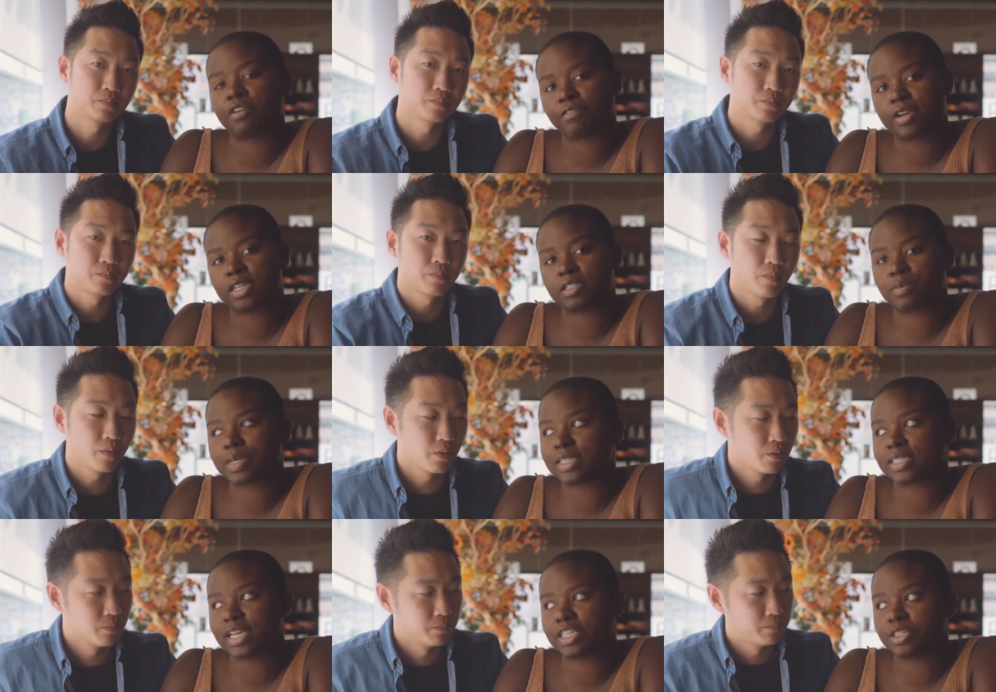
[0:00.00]
Speaker 1: different, so we could
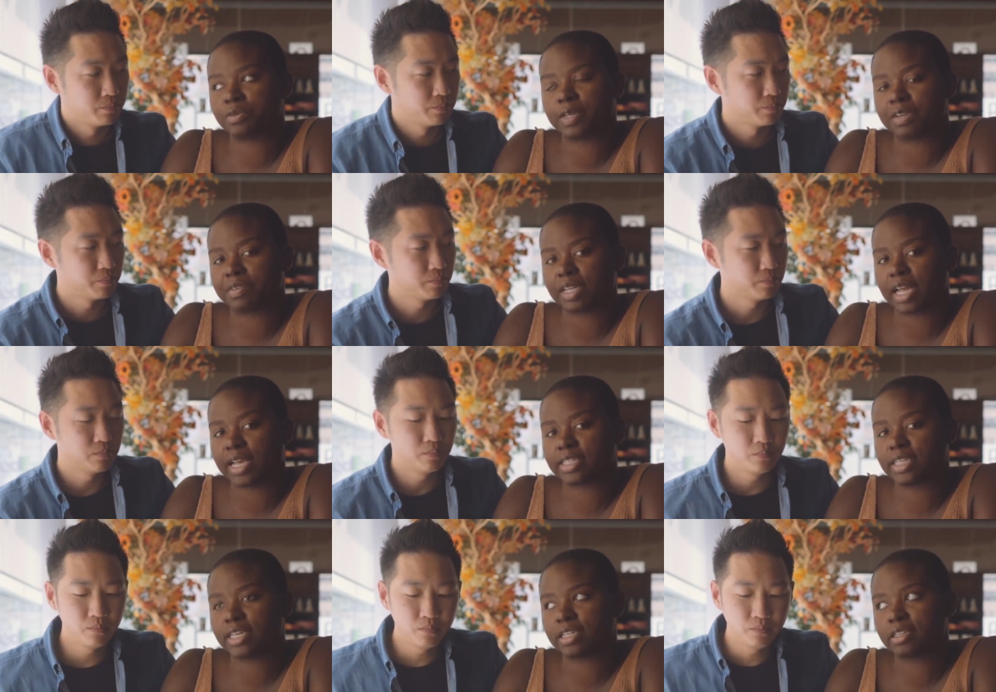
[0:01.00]
say, do we even like
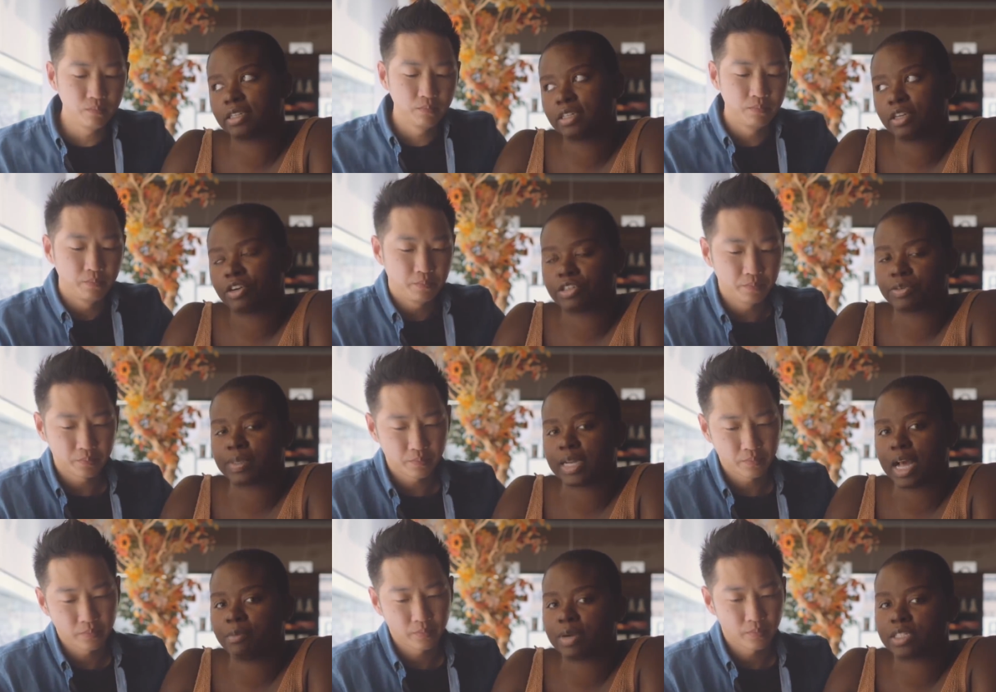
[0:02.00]
it or do we
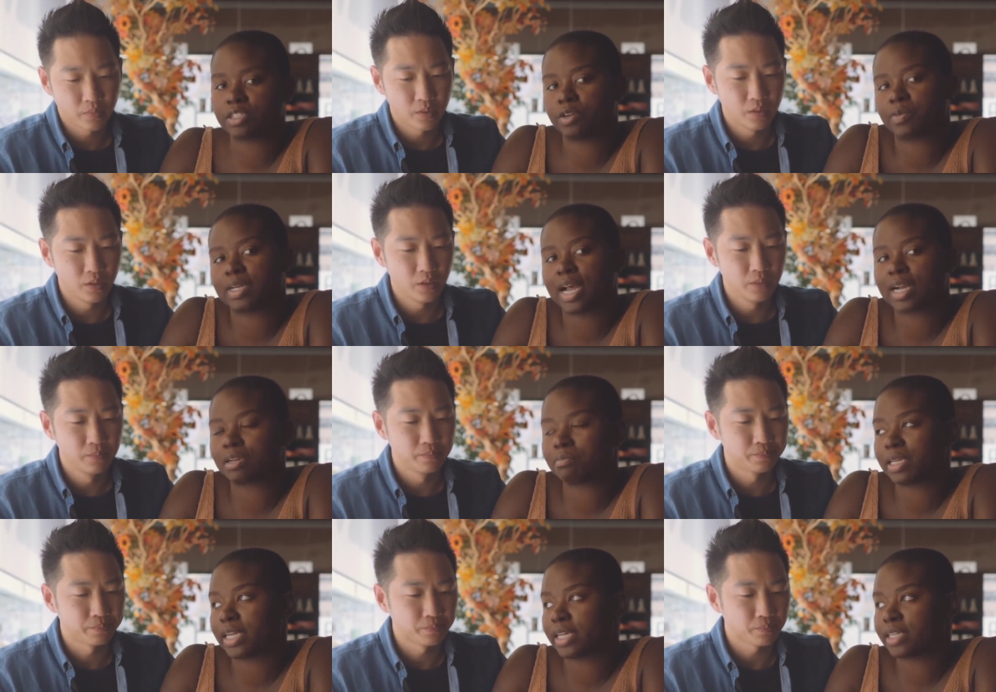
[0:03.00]
not want to? And we're not
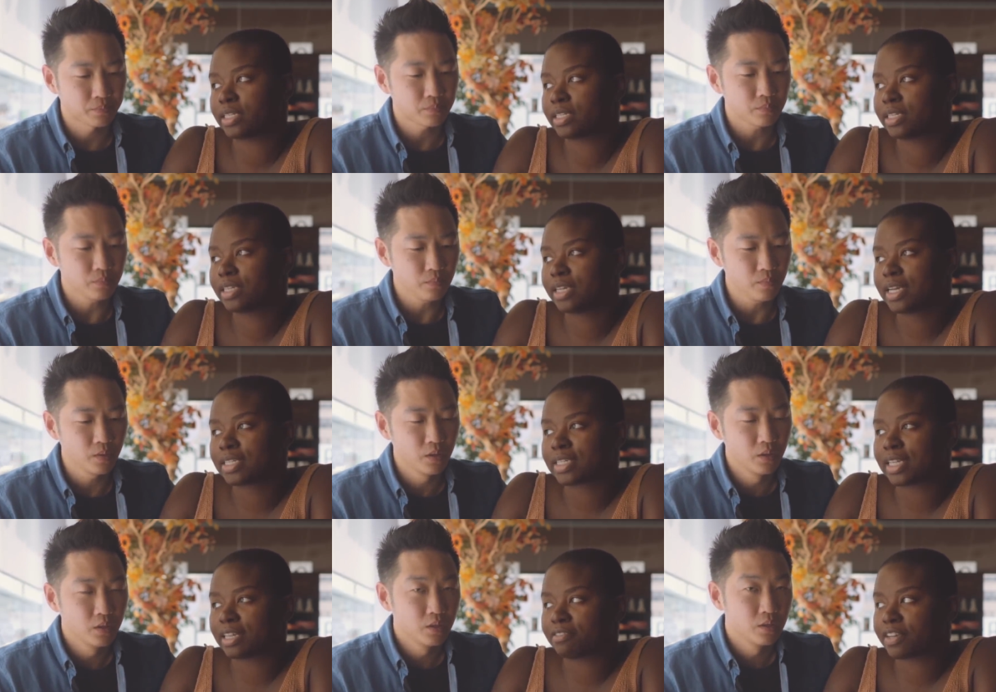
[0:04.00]
committed to
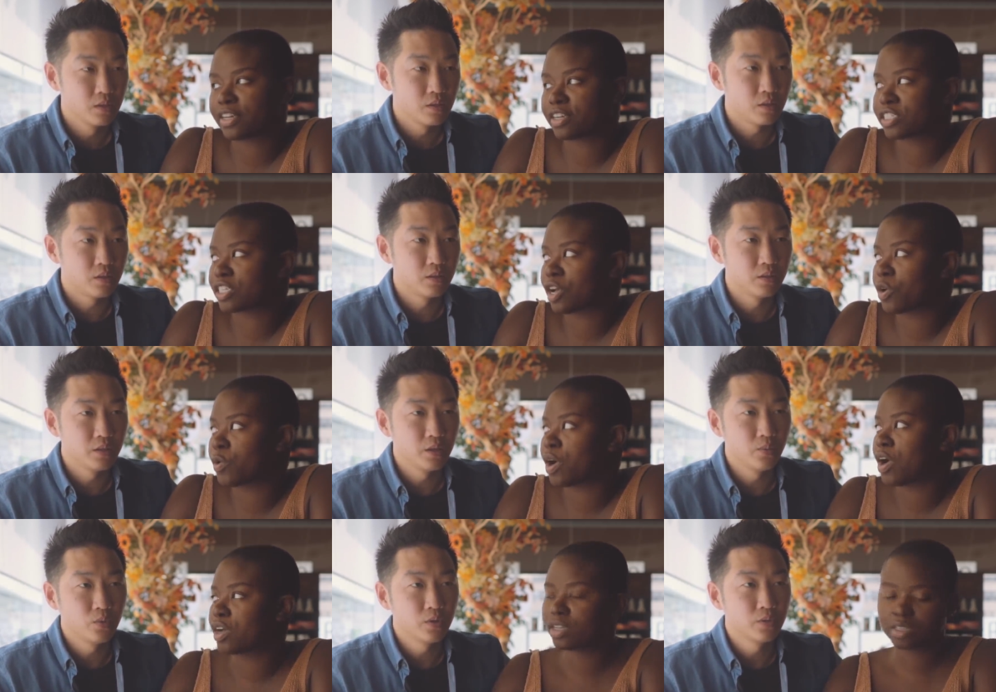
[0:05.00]
live here. So yeah,
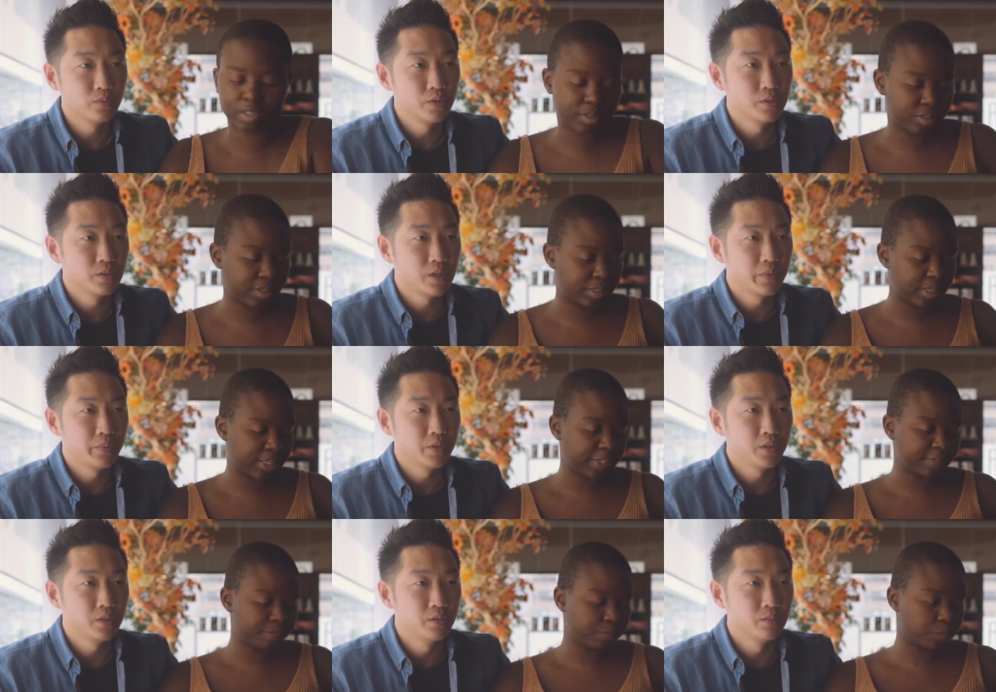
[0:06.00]
one
Speaker 2: of the reasons that we
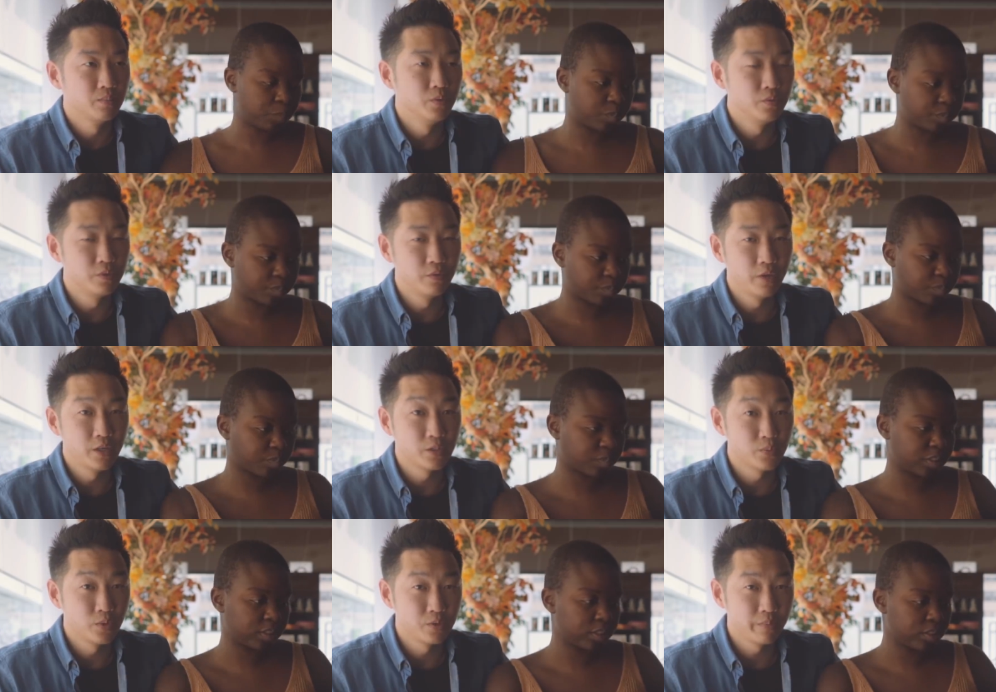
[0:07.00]
moved to Venice
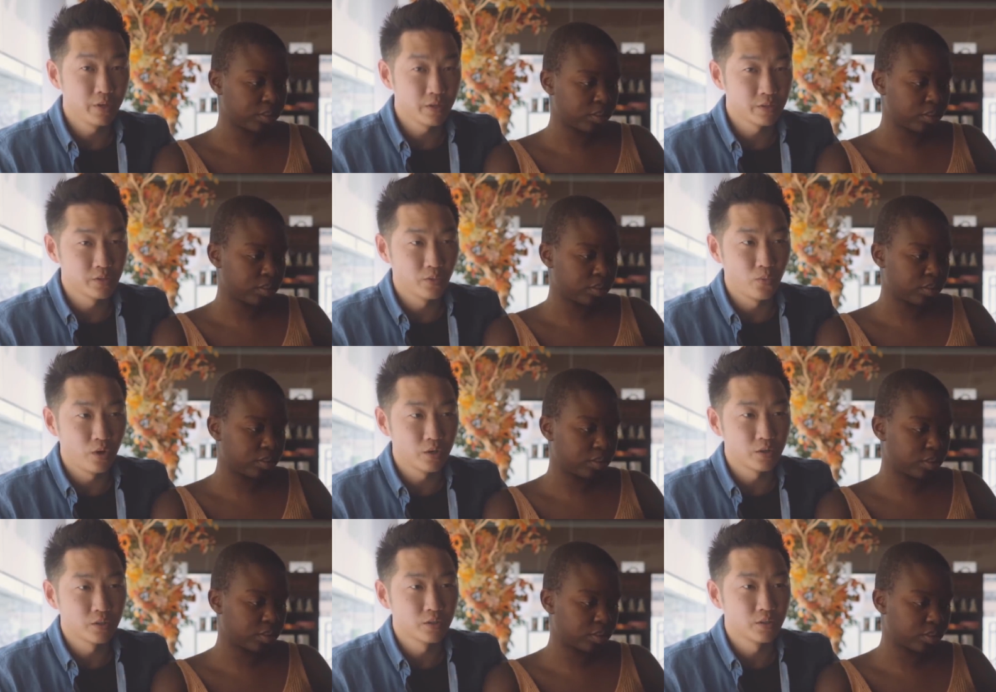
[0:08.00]
was because the
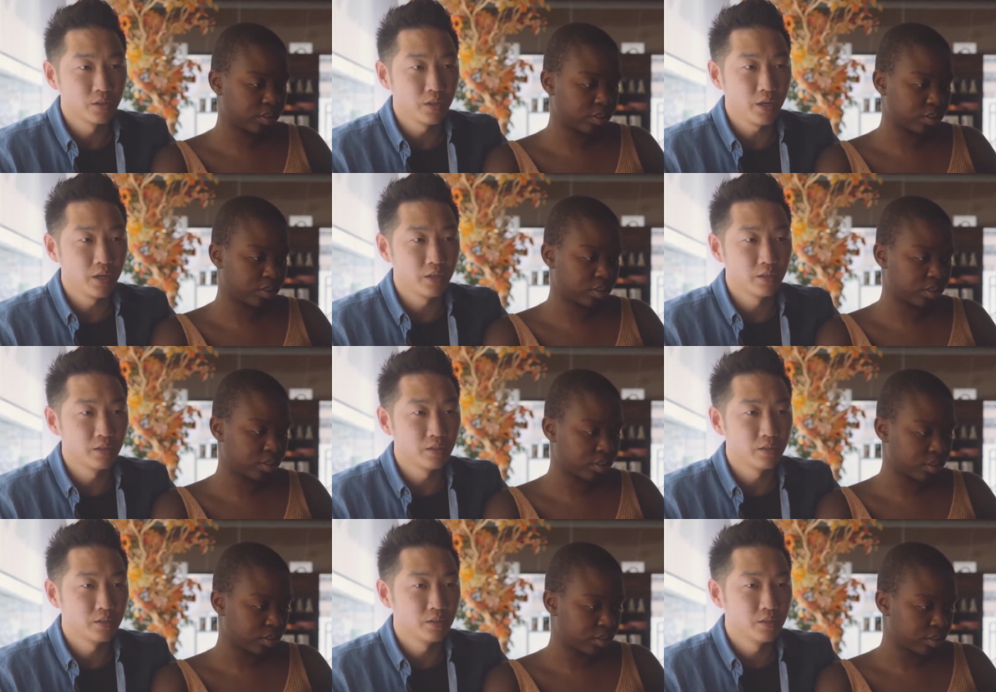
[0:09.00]
water, and
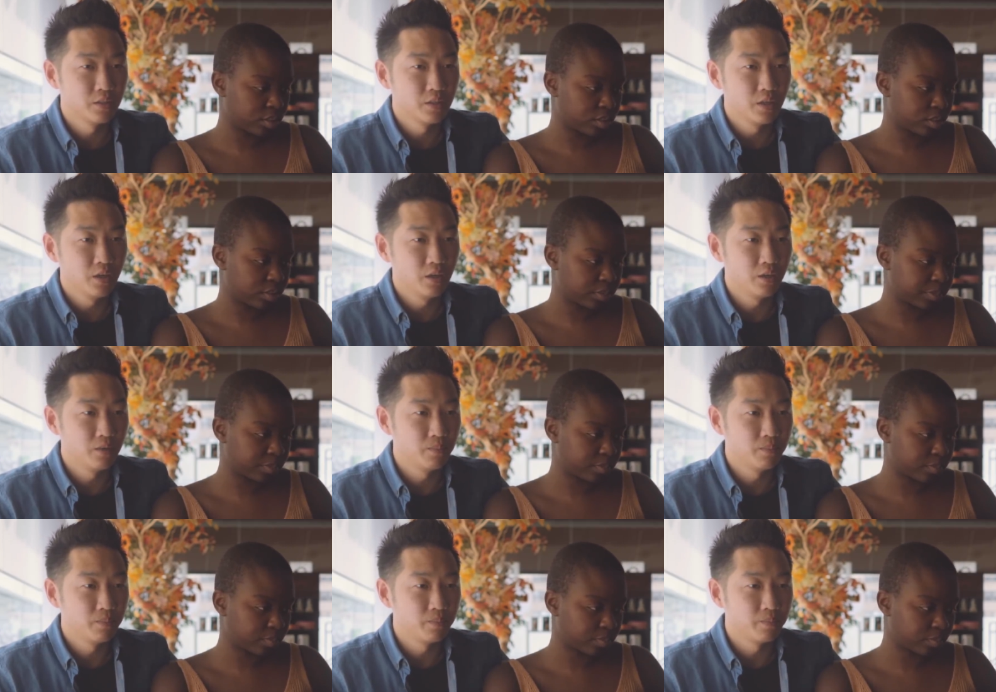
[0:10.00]
um,
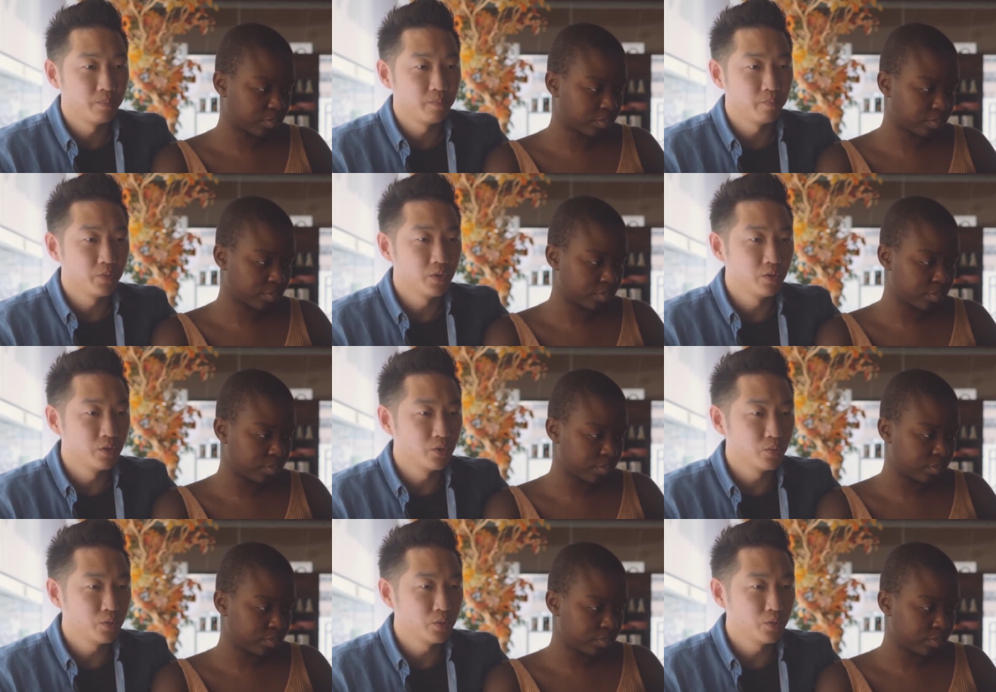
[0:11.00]
you know there